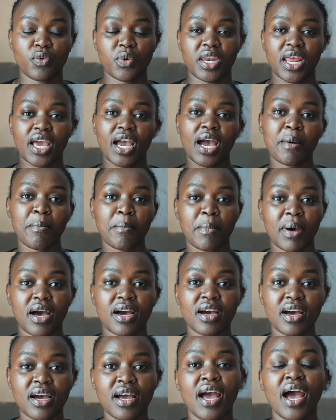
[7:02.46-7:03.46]
when I come
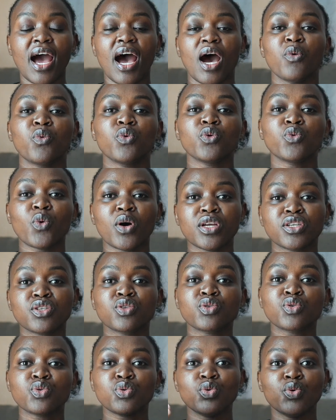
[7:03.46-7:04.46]
back, I would
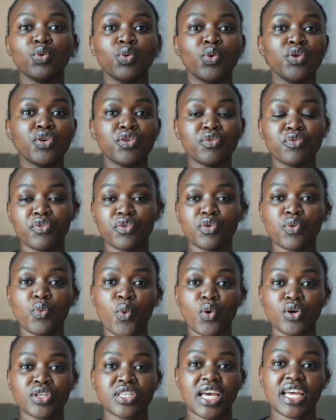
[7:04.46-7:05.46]
want to review
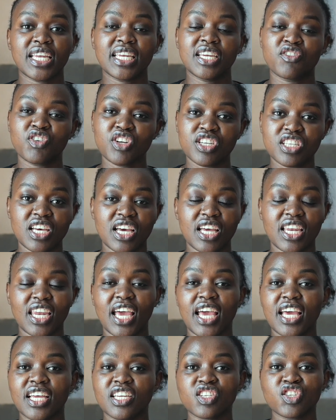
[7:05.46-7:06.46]
what I'd written
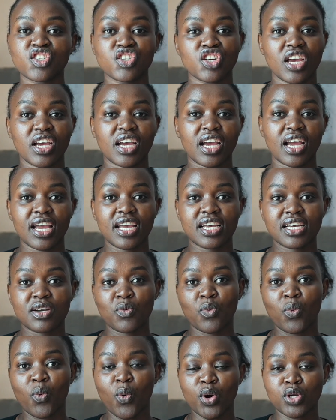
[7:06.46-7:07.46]
and check
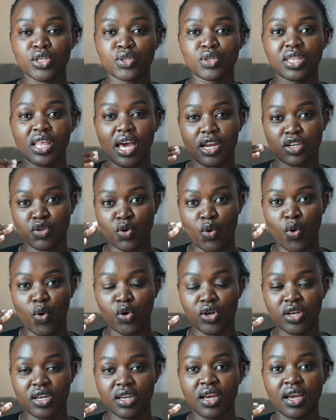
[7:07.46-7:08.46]
what that
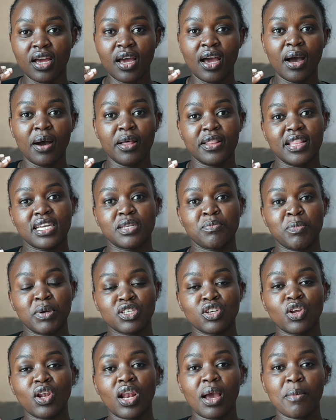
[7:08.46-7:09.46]
code, that
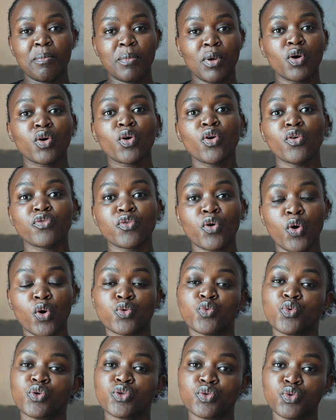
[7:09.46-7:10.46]
particular block of
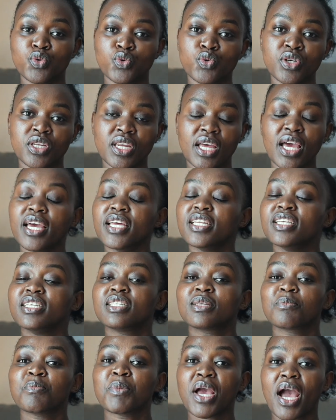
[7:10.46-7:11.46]
code was doing, and
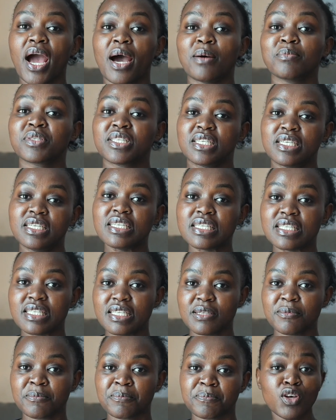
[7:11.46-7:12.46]
it becomes
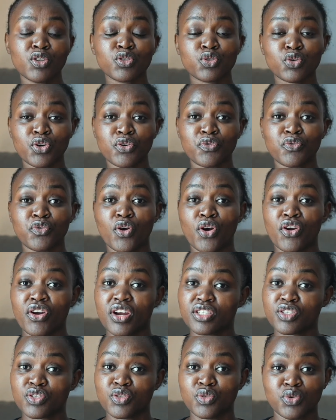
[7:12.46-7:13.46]
easy. So if you are
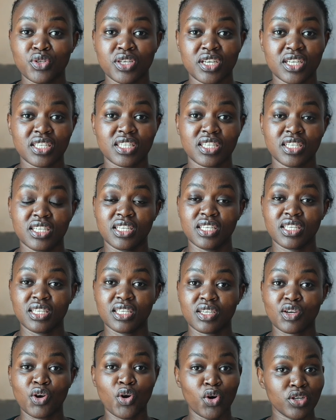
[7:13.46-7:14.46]
a student
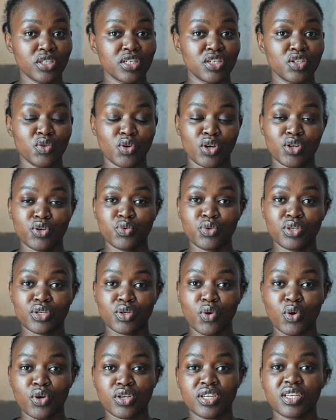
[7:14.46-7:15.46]
in coding, you are doing
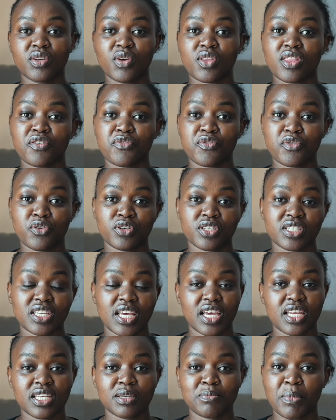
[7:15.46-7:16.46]
coding, whether front
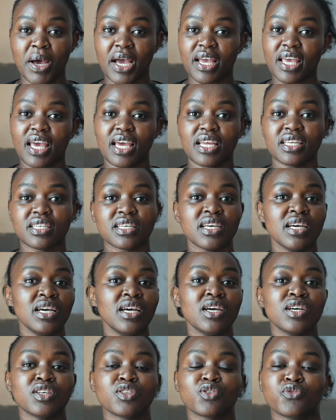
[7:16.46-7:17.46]
end, back end,
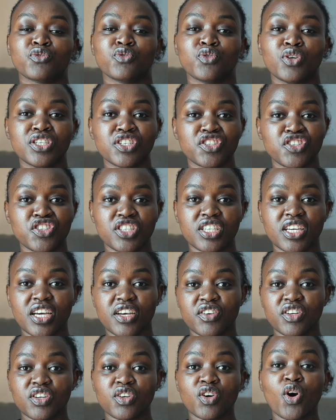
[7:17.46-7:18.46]
software
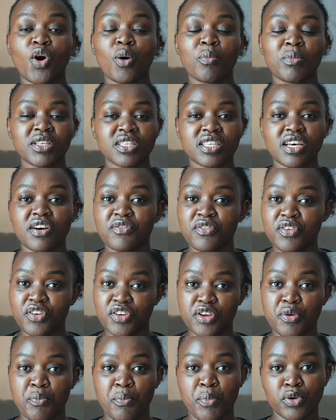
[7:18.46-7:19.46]
engineering, comments are
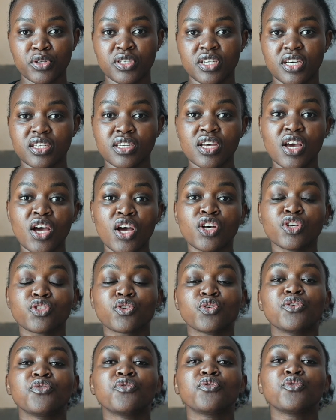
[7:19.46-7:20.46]
very important. So
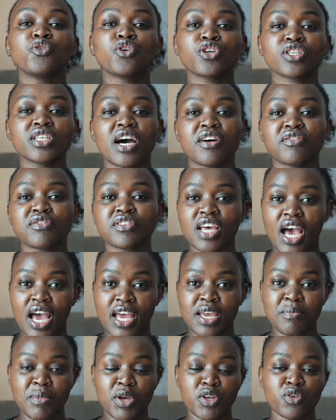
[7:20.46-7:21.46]
if you don't have
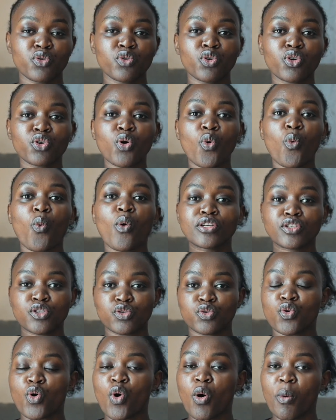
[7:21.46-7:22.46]
time and you don't know what
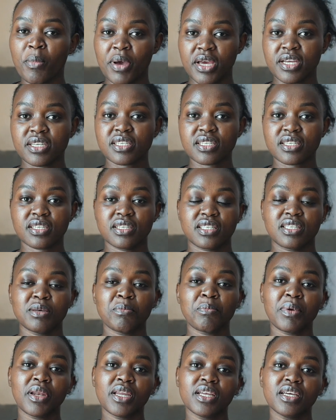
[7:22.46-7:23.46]
to comment,
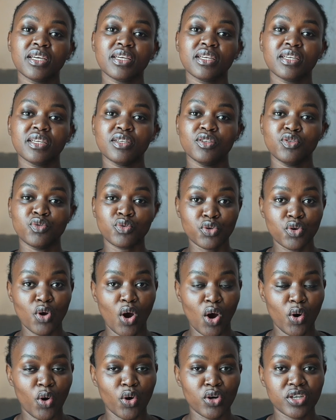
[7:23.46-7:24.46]
simply do
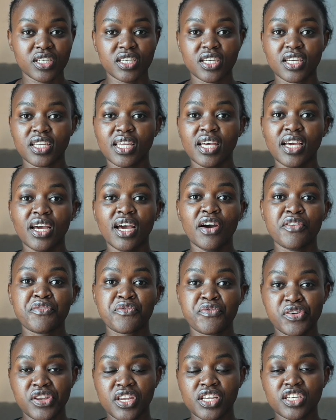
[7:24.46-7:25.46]
your coding,
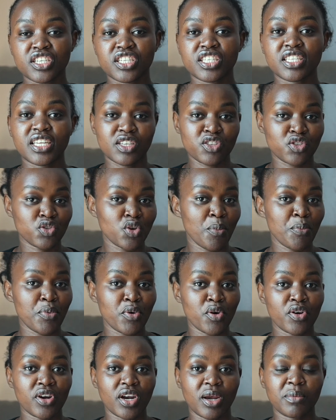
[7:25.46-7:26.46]
finish, test your
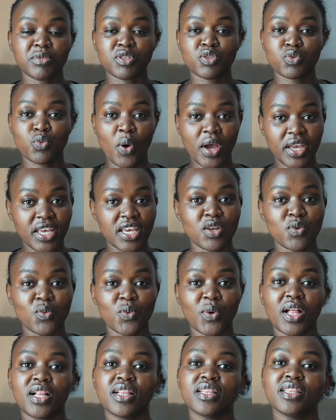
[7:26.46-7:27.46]
program is working
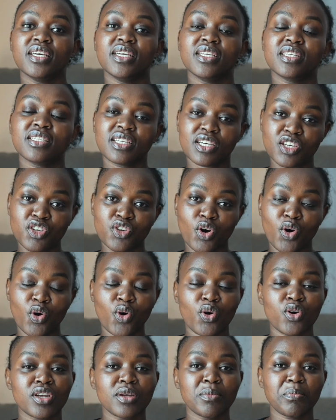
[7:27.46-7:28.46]
well, then take your
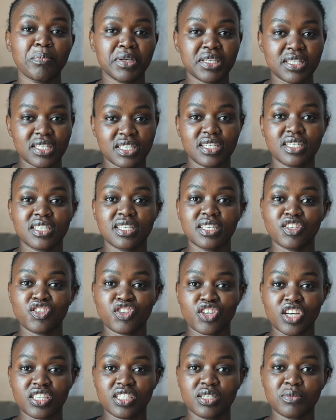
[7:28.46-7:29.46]
code, paste it in
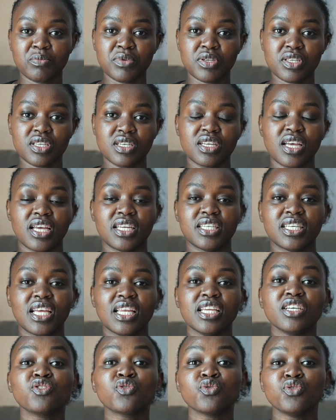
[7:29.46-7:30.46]
ChatGPT and tell
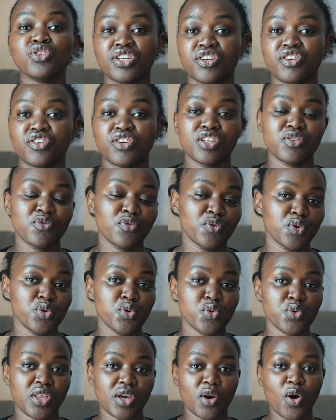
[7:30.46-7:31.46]
it to generate for
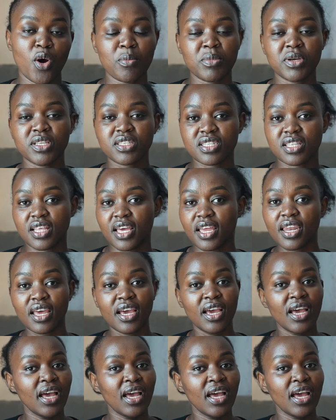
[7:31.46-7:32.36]
you the comments, then